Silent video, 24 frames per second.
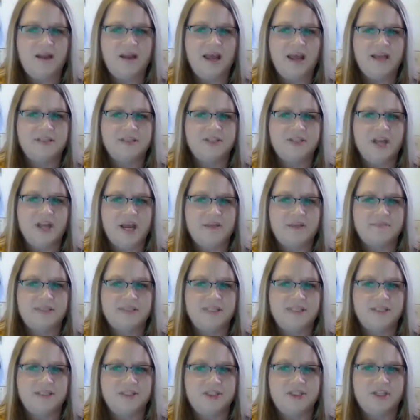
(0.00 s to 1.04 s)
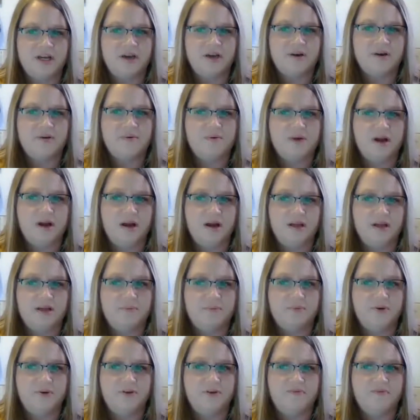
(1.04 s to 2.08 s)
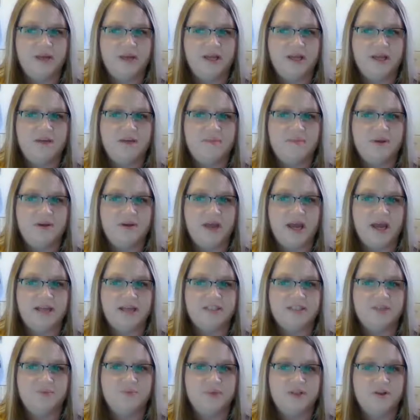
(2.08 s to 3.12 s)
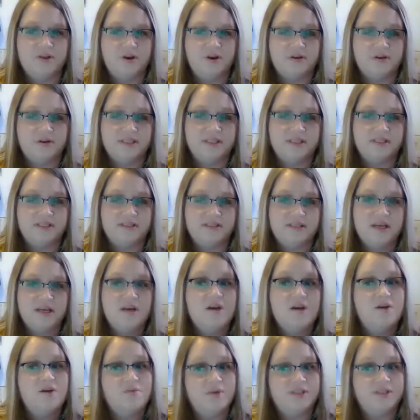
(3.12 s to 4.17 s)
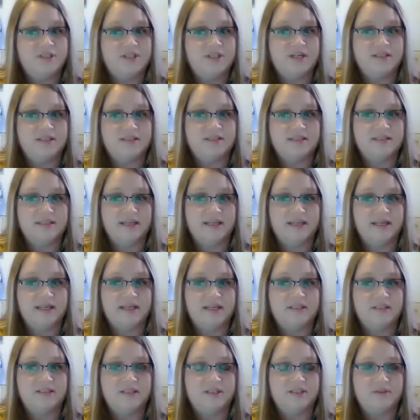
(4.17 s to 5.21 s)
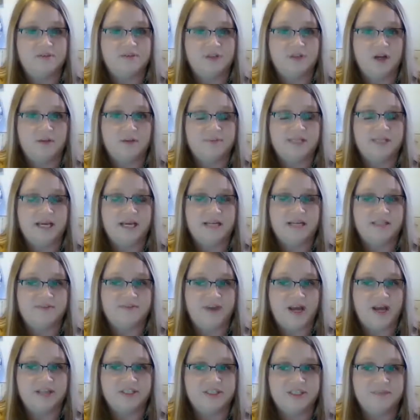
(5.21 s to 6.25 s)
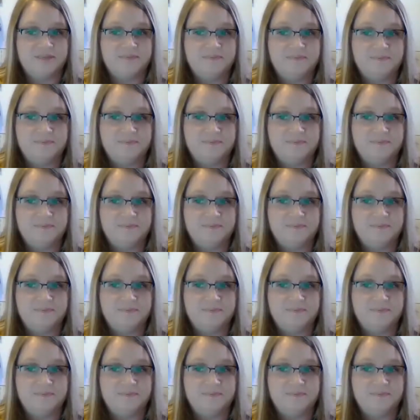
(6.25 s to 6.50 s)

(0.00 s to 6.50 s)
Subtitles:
HCAPS did show an improvement in communication with nurses, which does lead to job satisfaction.